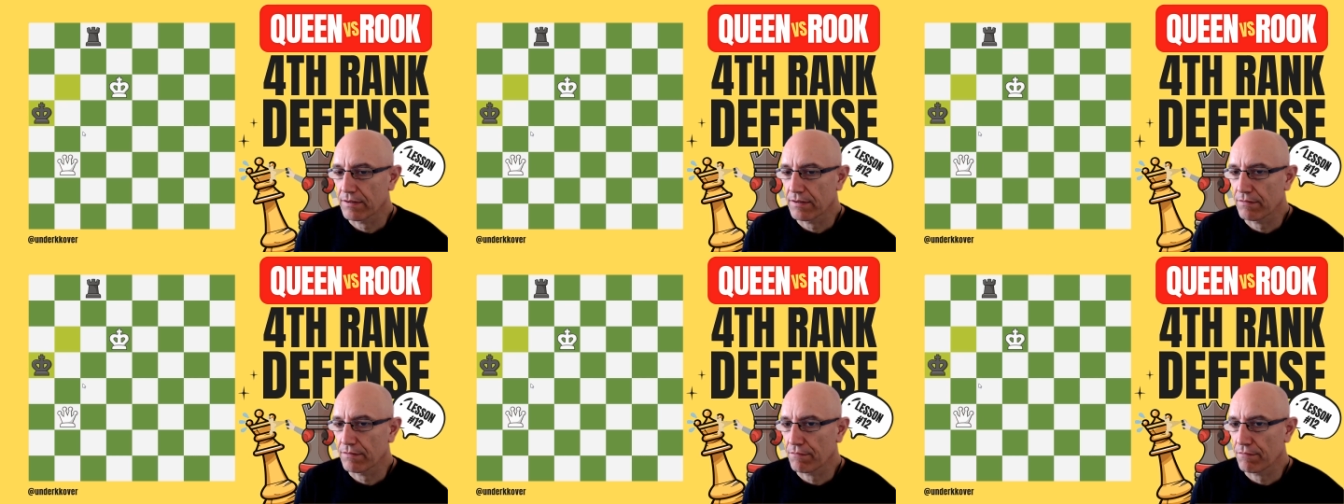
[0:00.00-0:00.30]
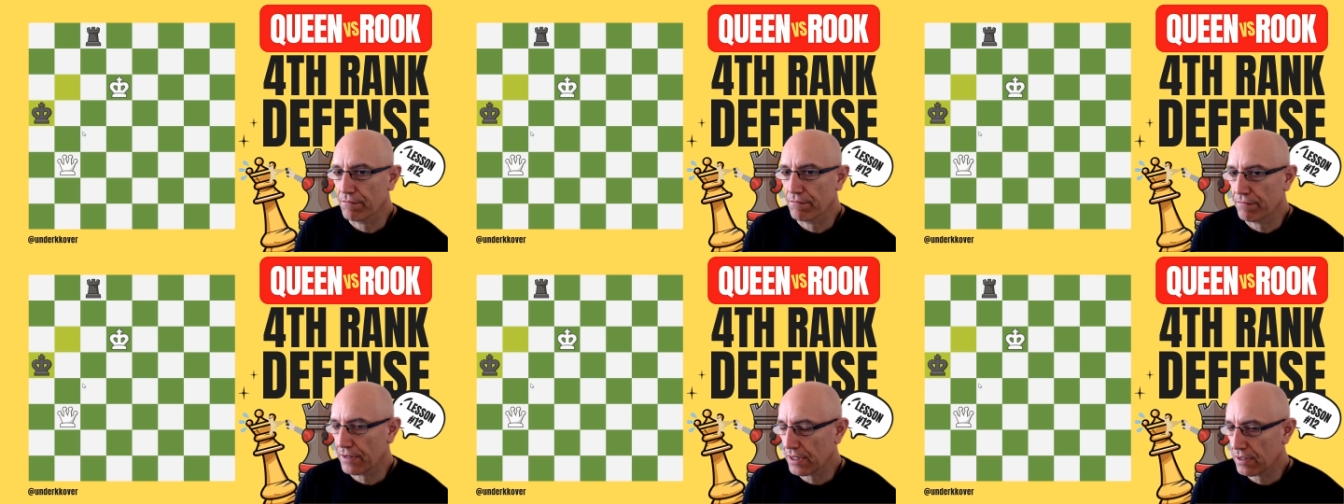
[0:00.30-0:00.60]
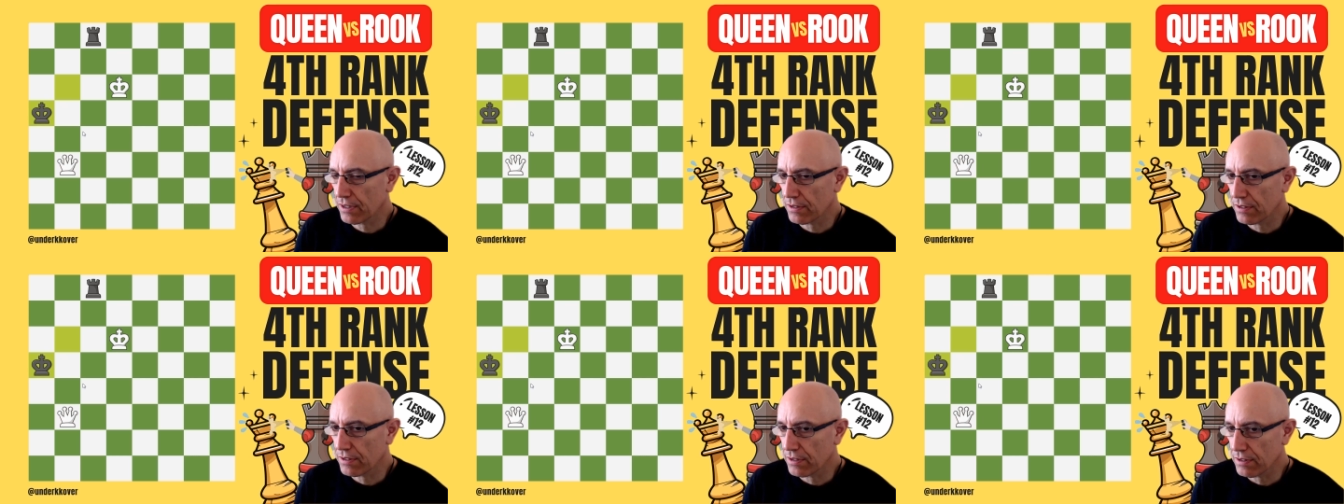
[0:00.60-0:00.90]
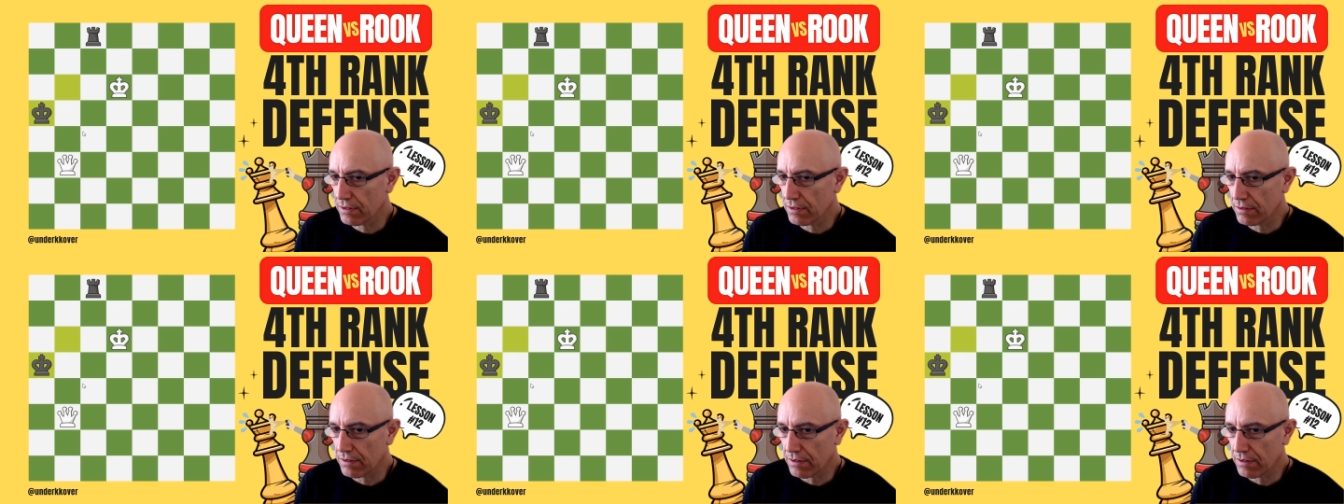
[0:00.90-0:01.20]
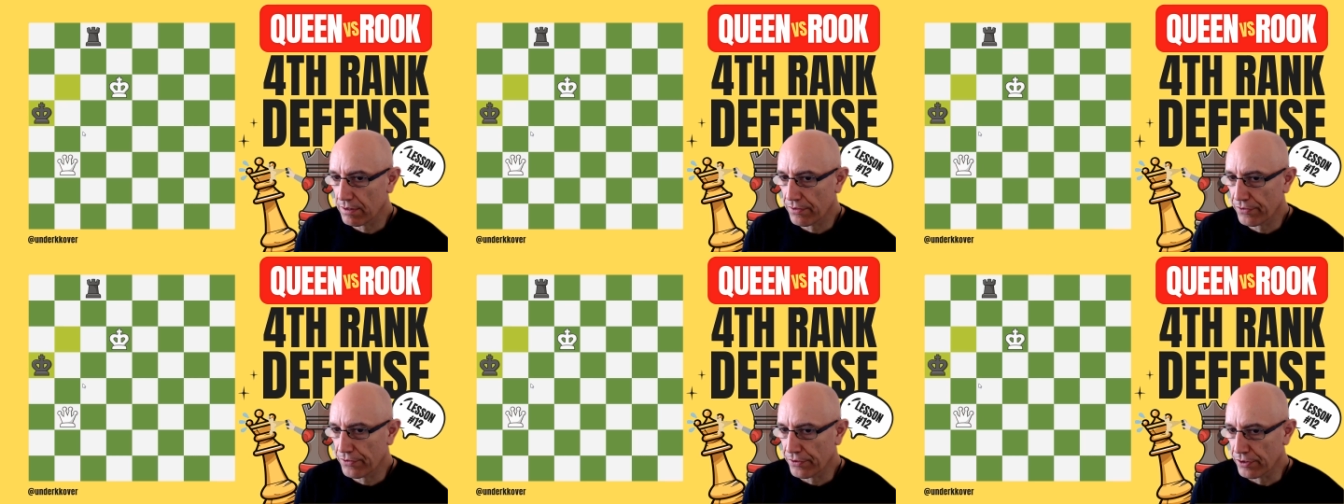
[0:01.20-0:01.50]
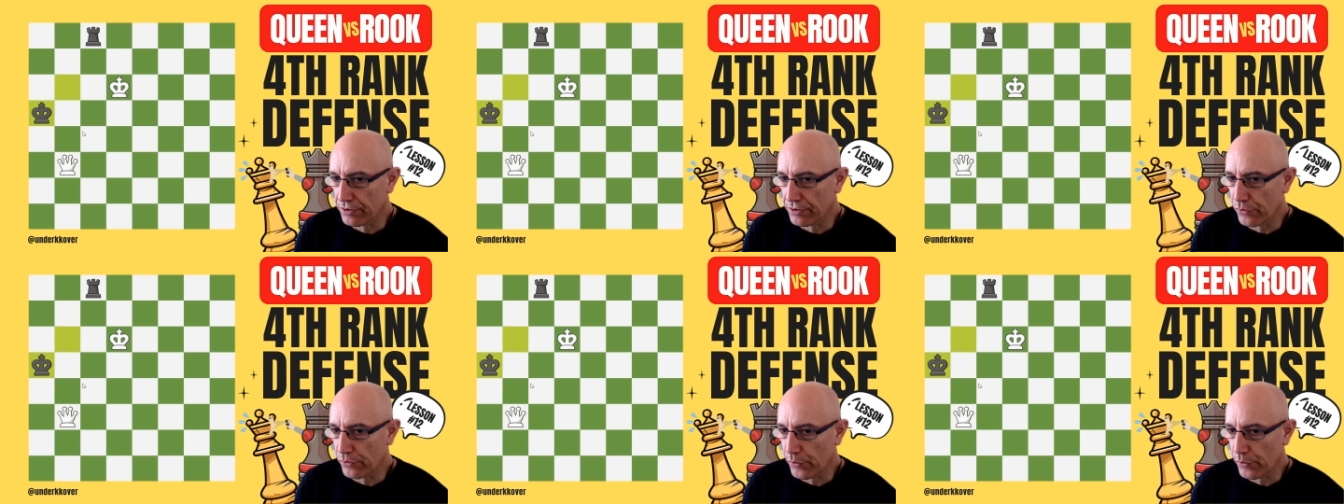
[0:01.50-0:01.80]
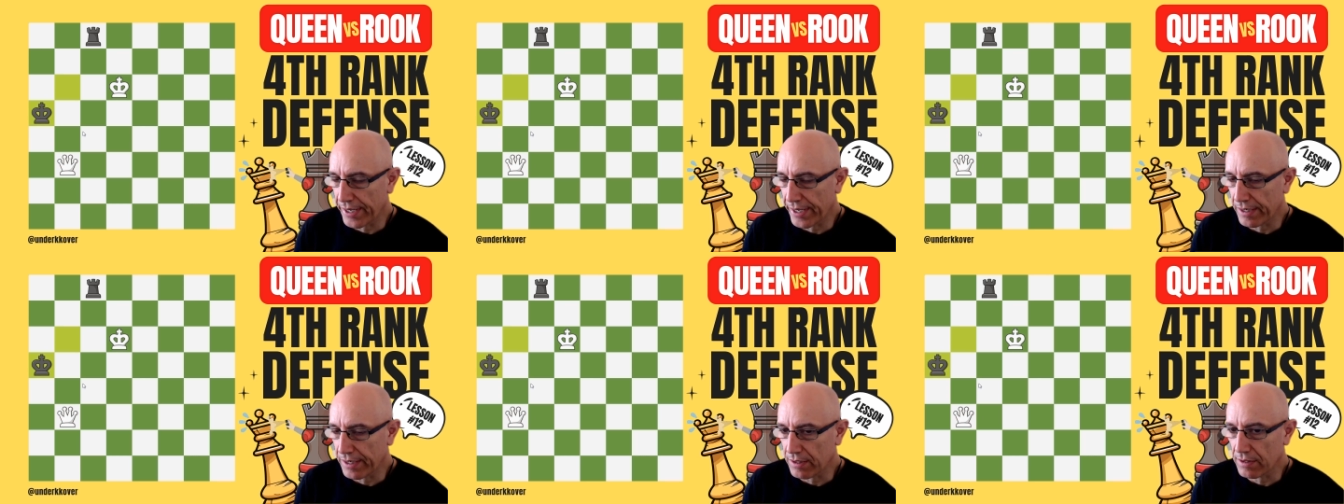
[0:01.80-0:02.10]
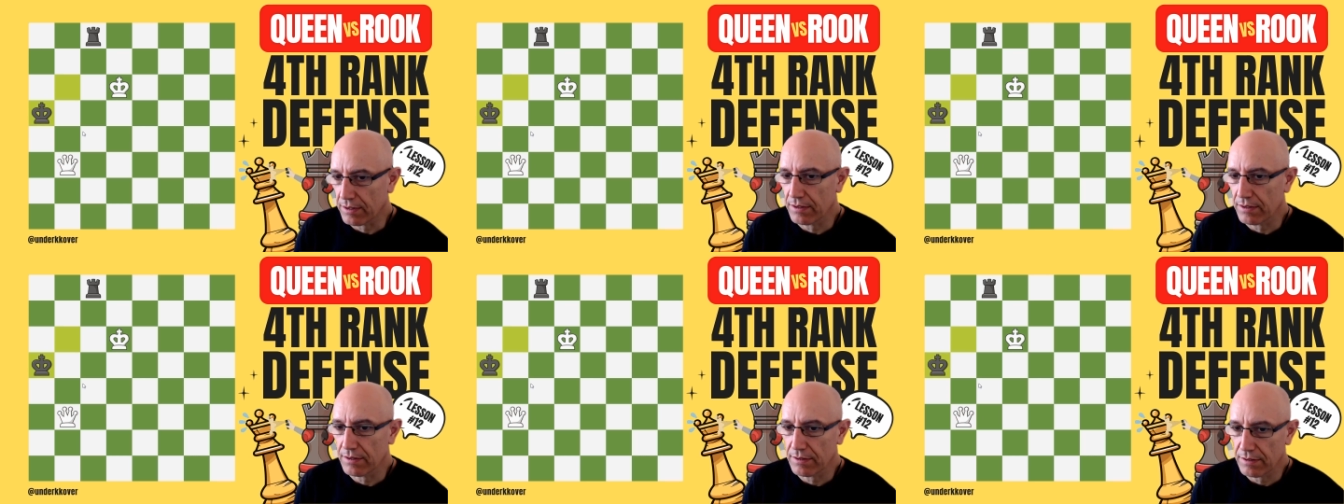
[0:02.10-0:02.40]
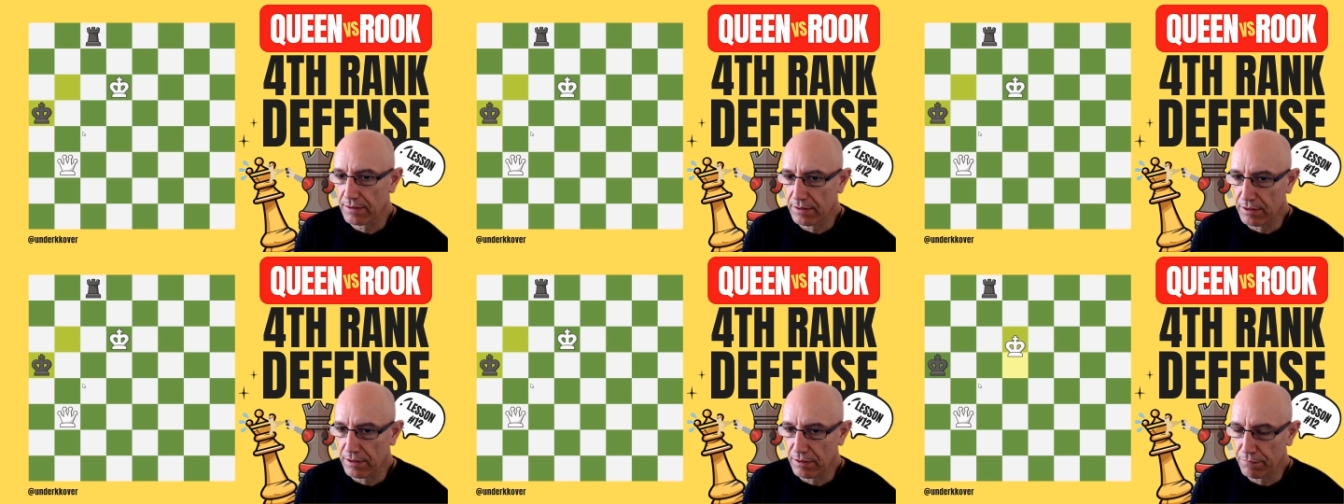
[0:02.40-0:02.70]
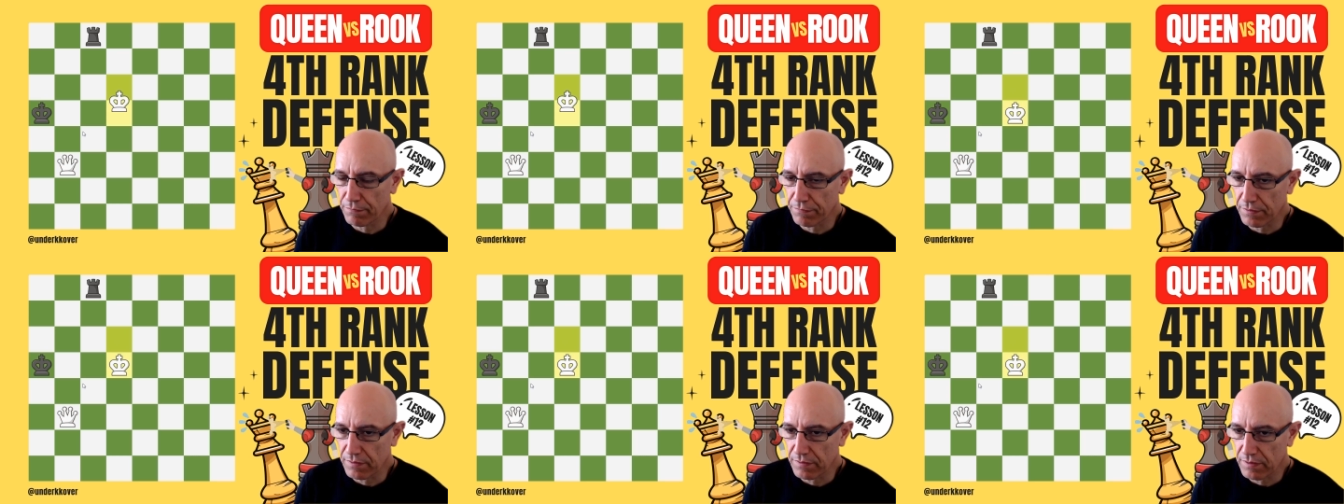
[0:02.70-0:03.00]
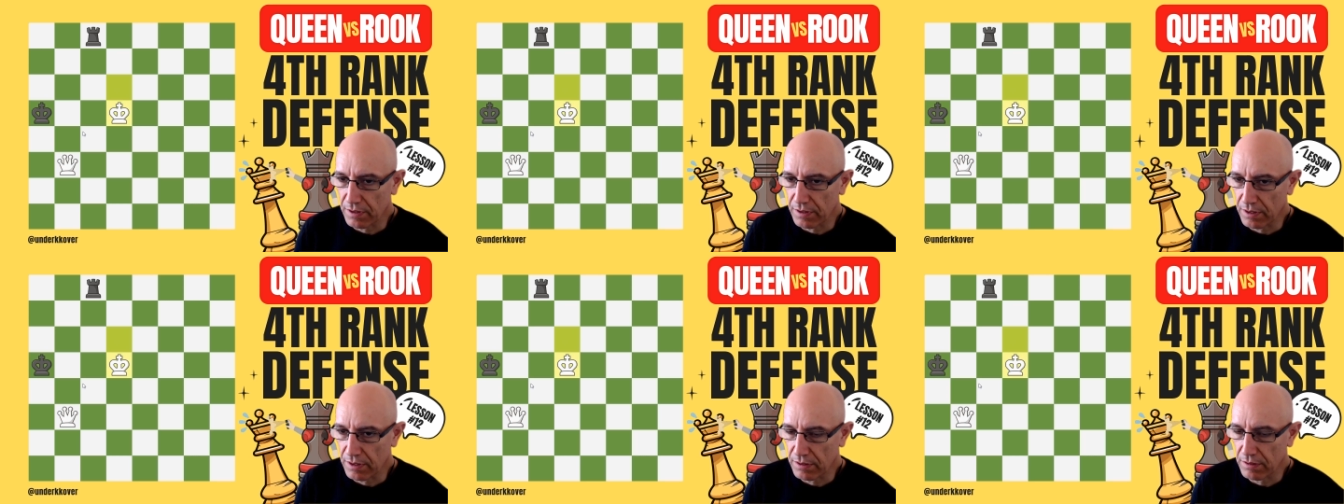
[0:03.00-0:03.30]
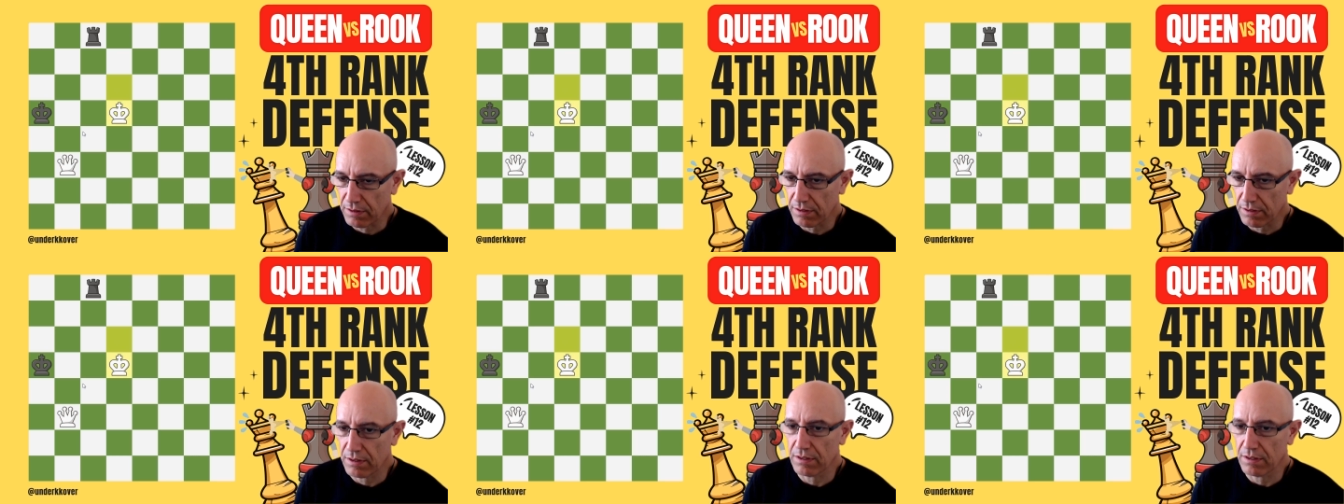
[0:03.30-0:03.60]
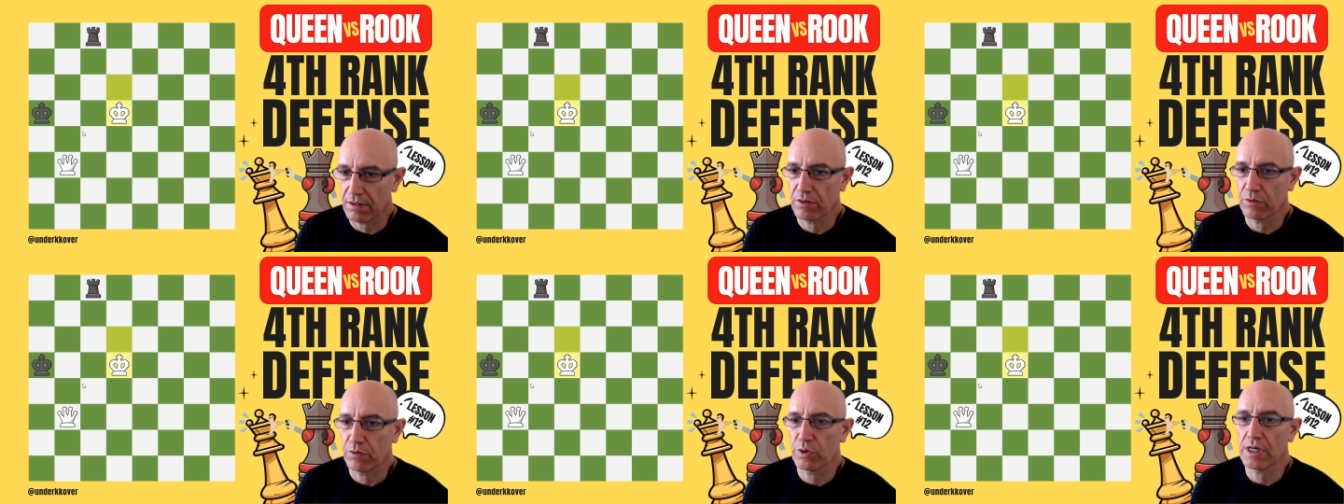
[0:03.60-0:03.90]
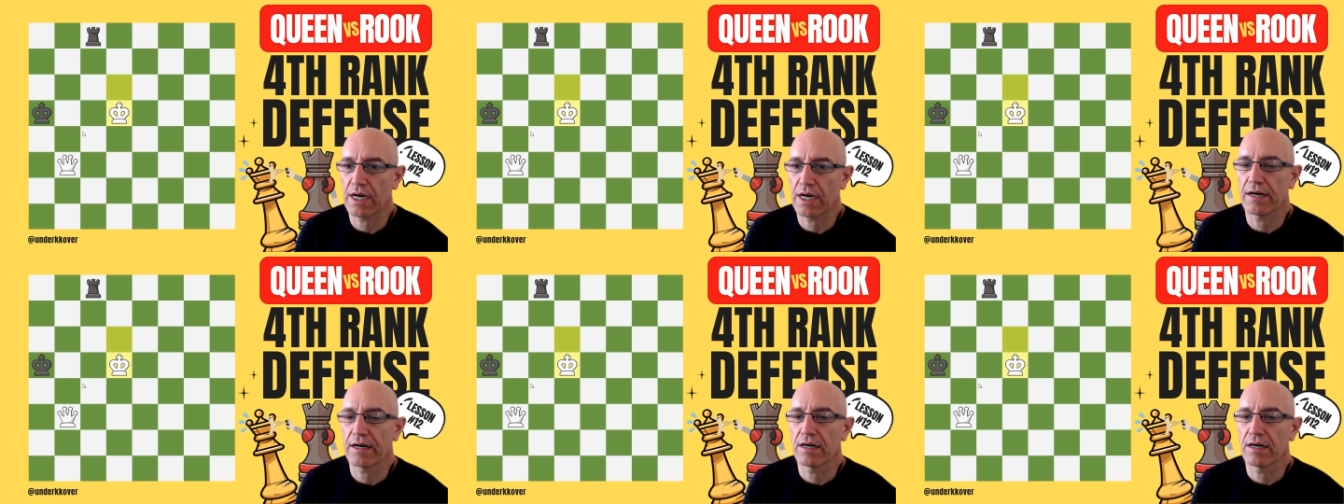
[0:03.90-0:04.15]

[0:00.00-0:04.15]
very near a third rank defense, and here we are